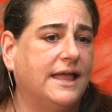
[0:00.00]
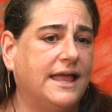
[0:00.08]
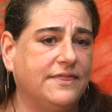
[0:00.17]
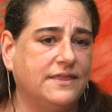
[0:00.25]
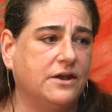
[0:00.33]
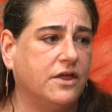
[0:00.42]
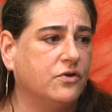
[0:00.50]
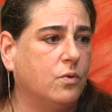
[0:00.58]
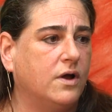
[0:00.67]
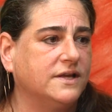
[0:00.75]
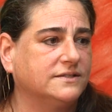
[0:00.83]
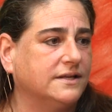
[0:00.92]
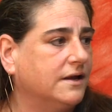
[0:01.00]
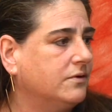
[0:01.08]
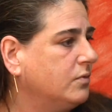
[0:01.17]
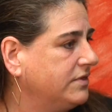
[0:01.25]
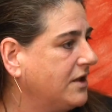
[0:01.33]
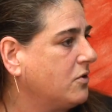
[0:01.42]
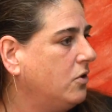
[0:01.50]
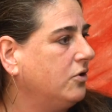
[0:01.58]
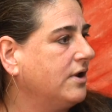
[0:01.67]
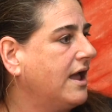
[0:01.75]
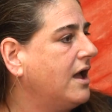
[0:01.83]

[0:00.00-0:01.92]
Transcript: and then otherwise there what they called